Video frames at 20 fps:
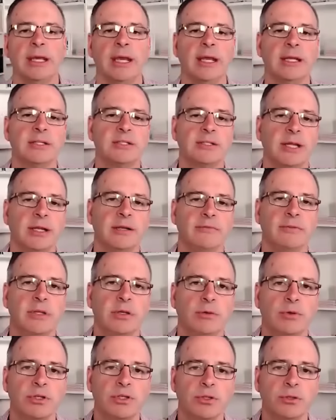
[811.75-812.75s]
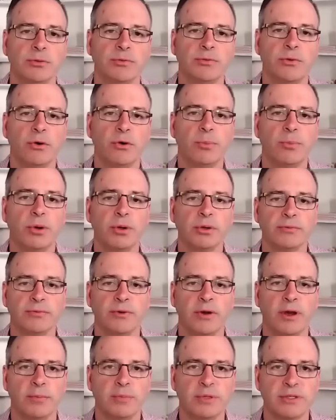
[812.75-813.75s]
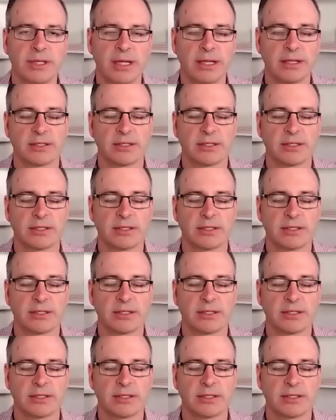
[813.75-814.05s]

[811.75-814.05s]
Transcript: instead of the original 4.5%.